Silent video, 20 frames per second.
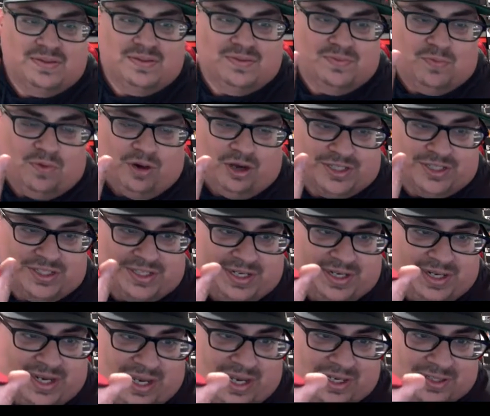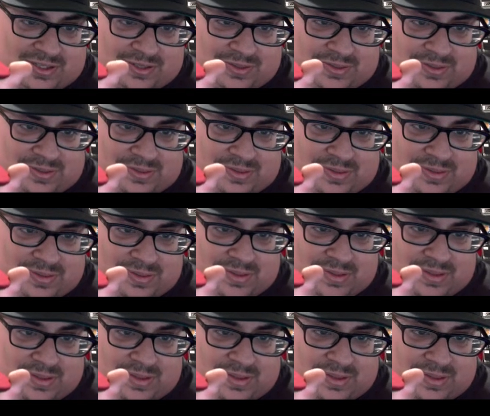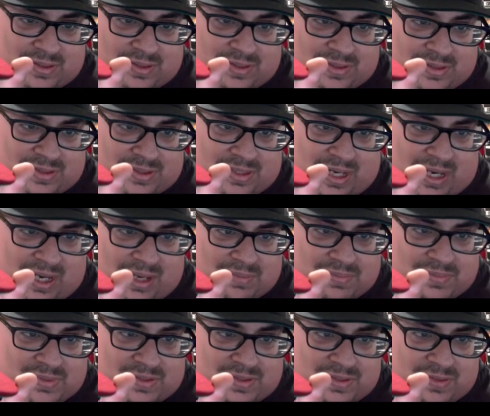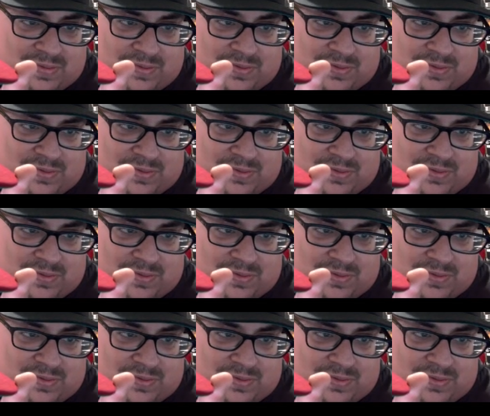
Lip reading: Washington Nationals times